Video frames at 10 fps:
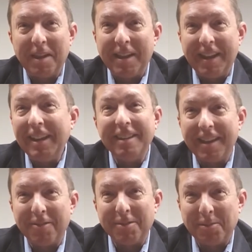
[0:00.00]

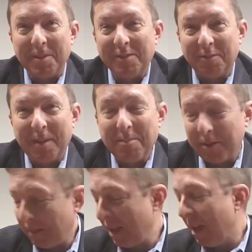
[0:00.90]
anything with a piece of paper.
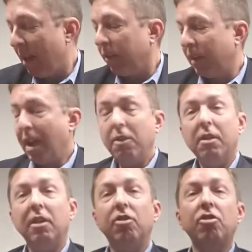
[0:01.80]
So now you
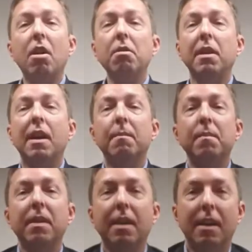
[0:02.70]
can show them
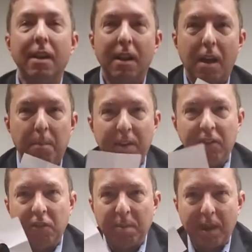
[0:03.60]
a piece
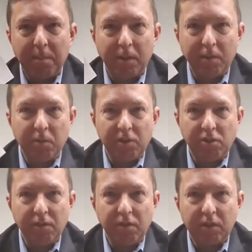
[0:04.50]
of paper in which
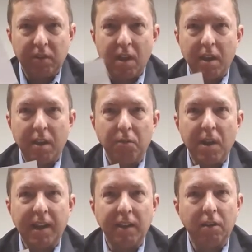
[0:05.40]
you've just cut a
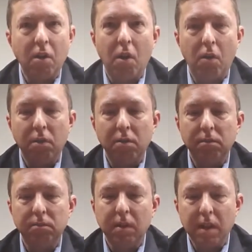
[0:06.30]
regular hole.
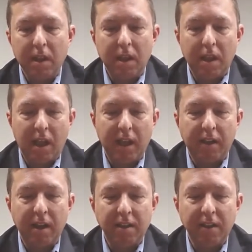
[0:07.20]
I
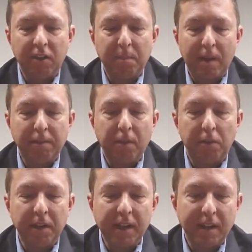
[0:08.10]
cut this by
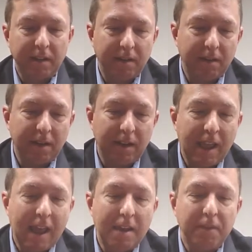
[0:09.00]
folding it in
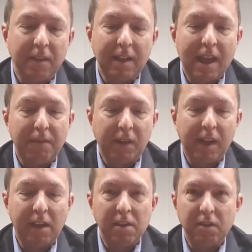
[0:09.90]
half and then half again
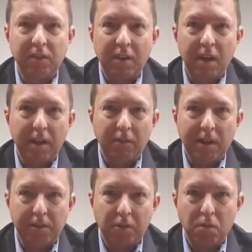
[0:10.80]
and just cutting
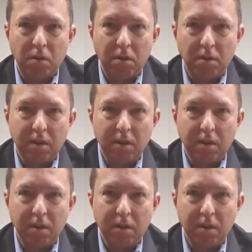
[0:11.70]
around the corner.